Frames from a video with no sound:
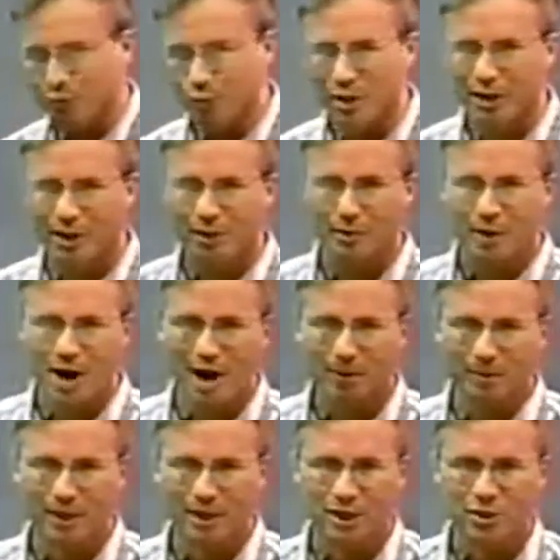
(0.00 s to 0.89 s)
here behind
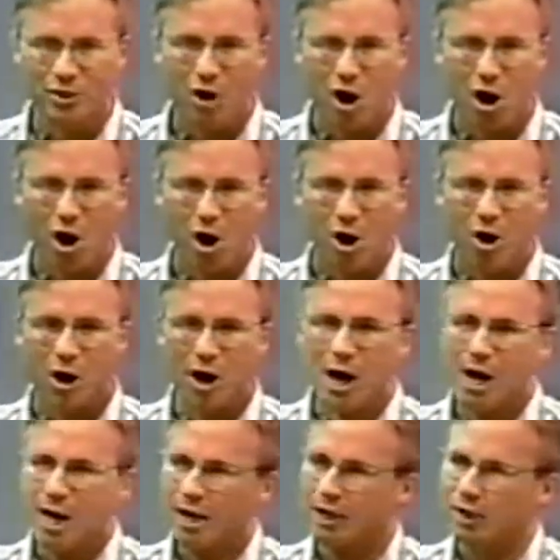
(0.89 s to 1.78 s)
me is our
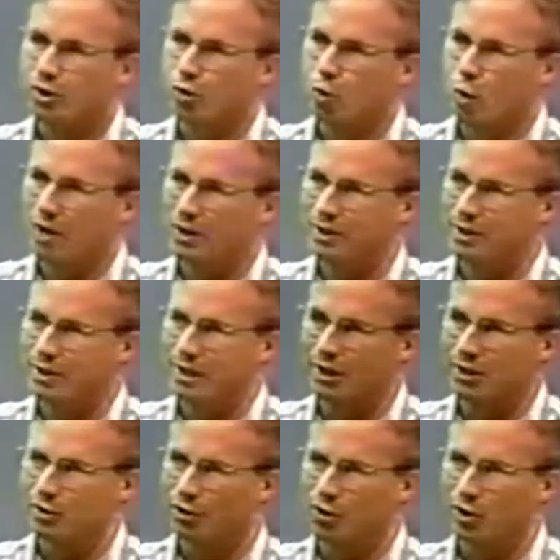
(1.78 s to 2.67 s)

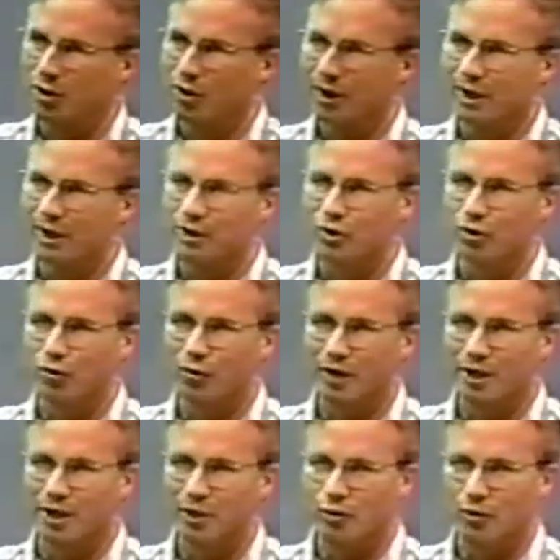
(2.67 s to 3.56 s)
twisting, turning,
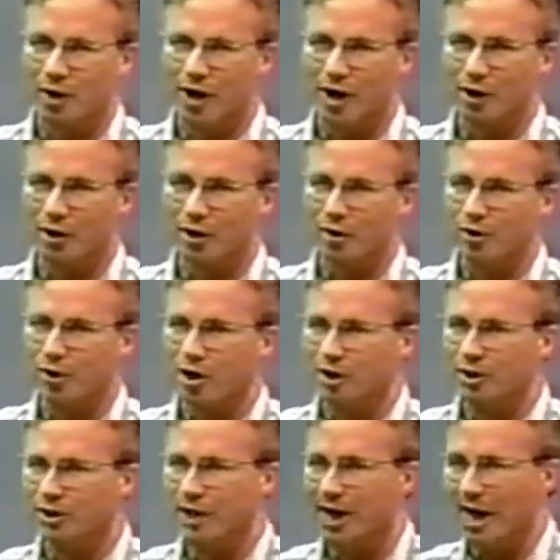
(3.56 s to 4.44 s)
tricky trail. Our
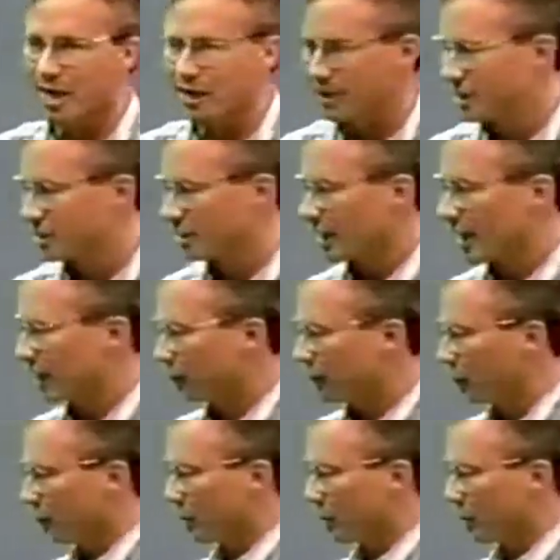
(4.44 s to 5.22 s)
dog's task is to get through this